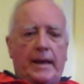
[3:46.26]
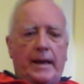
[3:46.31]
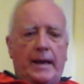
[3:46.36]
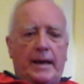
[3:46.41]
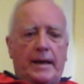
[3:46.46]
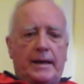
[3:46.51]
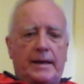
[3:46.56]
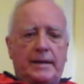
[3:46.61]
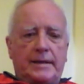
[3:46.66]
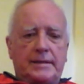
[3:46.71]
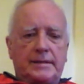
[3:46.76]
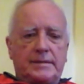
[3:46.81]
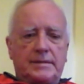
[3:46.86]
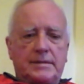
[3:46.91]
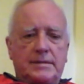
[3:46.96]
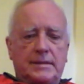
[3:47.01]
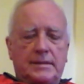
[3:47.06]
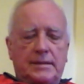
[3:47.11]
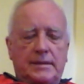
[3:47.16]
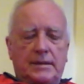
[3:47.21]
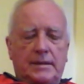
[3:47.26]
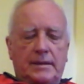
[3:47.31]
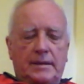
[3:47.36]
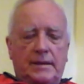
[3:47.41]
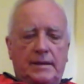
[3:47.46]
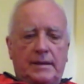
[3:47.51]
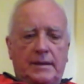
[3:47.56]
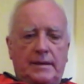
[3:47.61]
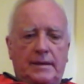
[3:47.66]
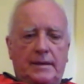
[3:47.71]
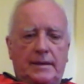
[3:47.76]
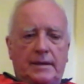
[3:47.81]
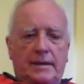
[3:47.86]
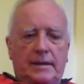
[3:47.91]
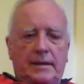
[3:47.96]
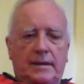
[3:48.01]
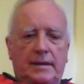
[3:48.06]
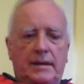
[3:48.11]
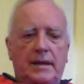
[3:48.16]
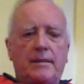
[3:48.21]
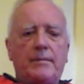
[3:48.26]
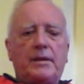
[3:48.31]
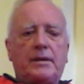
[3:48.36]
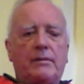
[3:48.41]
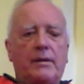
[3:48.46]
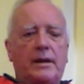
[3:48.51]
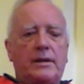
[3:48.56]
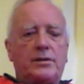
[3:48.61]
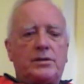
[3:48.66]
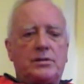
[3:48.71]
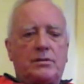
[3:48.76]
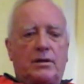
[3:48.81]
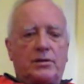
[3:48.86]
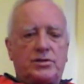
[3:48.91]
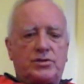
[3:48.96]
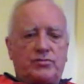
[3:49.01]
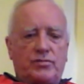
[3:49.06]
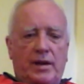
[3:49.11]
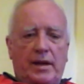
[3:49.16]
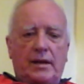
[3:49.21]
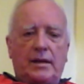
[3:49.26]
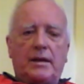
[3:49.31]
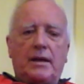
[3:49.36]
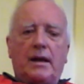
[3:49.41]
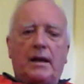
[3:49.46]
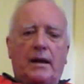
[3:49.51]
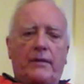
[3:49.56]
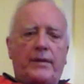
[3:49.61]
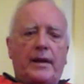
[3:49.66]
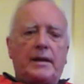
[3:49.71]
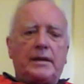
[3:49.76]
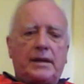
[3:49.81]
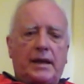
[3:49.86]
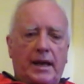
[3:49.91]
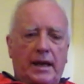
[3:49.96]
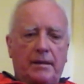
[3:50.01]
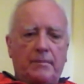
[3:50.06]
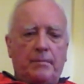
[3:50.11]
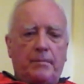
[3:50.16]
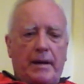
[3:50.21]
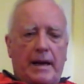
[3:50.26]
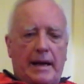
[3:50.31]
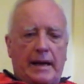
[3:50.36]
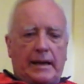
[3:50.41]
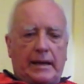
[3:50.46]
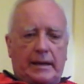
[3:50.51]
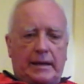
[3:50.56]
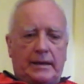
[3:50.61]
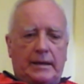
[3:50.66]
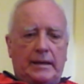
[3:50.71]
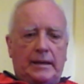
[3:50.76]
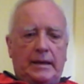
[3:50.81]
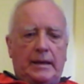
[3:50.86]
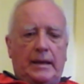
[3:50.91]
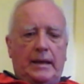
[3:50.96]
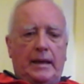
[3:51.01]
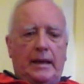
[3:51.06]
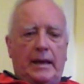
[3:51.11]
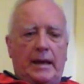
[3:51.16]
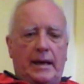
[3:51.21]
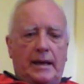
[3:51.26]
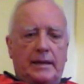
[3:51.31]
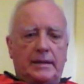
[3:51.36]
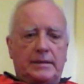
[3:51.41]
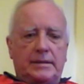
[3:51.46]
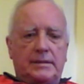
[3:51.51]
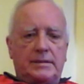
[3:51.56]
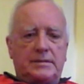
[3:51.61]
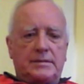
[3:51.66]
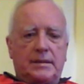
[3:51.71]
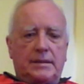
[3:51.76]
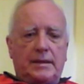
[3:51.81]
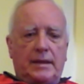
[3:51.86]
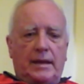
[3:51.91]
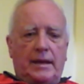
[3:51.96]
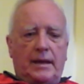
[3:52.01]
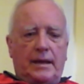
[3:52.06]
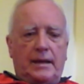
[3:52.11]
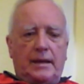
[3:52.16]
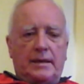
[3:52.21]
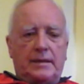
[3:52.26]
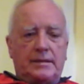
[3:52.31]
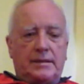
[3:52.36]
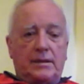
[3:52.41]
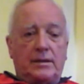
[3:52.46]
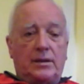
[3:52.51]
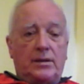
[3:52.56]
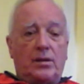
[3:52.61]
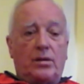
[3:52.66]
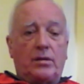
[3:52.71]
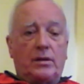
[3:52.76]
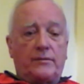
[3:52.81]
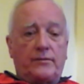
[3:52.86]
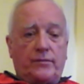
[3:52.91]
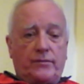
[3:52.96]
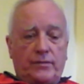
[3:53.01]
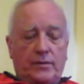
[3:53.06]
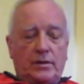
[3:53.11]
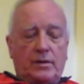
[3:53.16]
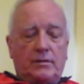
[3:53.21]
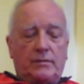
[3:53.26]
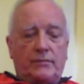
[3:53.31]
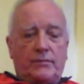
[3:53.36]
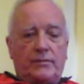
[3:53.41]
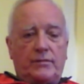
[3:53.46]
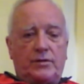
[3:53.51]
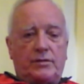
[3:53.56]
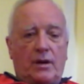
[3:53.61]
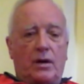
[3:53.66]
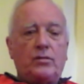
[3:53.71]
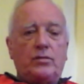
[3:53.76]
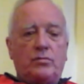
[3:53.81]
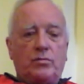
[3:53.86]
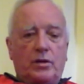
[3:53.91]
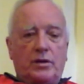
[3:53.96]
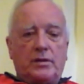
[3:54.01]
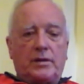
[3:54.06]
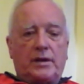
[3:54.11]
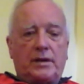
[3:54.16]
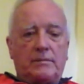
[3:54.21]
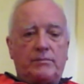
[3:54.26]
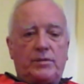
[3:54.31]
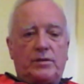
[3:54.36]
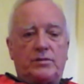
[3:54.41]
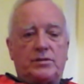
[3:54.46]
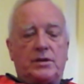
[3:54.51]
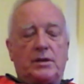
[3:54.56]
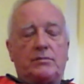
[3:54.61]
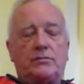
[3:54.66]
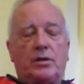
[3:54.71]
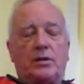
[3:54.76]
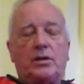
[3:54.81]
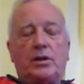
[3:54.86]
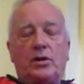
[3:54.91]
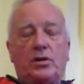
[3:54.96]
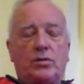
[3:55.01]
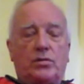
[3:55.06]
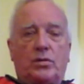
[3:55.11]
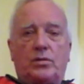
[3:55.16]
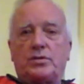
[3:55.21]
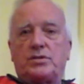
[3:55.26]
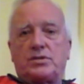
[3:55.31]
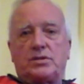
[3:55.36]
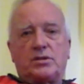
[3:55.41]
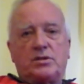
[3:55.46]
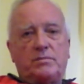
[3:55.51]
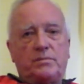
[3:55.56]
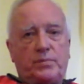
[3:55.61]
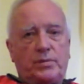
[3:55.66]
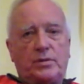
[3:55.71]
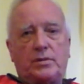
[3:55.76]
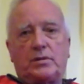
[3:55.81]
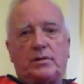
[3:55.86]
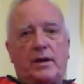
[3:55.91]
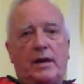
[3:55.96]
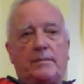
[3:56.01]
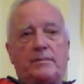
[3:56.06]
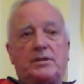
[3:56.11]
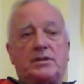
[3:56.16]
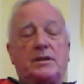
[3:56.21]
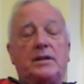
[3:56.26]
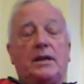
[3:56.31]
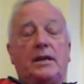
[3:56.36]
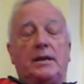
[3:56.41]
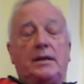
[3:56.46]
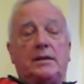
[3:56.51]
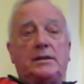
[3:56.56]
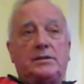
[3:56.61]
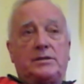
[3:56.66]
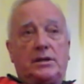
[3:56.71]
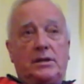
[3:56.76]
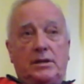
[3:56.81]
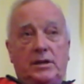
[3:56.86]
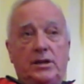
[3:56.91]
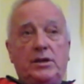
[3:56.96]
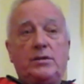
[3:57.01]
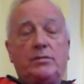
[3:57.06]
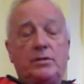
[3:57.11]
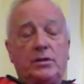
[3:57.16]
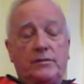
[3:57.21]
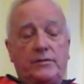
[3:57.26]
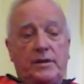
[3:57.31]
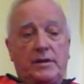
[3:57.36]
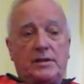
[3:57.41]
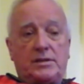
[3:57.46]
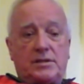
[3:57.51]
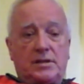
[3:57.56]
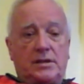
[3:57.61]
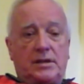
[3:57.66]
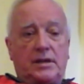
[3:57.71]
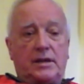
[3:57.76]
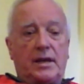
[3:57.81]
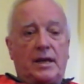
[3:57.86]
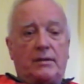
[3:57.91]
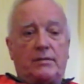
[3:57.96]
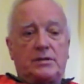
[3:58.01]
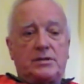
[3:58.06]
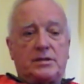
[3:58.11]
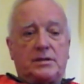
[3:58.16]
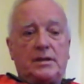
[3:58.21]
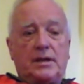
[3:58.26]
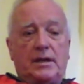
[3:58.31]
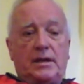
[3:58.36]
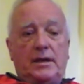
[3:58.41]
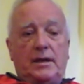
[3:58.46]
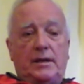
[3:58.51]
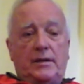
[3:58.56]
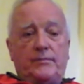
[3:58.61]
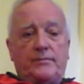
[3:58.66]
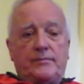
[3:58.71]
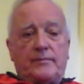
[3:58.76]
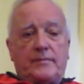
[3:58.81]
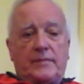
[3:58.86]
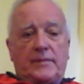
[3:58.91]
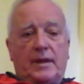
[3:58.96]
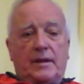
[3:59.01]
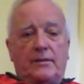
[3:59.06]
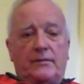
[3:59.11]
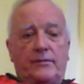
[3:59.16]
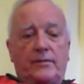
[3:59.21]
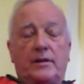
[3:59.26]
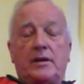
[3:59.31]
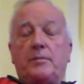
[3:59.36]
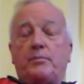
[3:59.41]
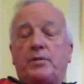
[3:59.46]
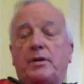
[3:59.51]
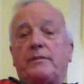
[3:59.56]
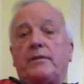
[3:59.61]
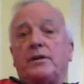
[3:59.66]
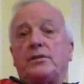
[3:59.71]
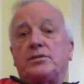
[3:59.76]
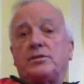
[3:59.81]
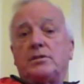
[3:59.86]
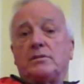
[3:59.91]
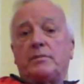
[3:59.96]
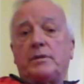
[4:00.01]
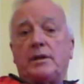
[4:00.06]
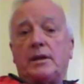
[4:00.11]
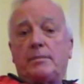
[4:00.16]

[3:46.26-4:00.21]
And he emigrated to Australia and then came back and did a lot of groundwork in music, running courses and programs, Stirling University, and I was very privileged to be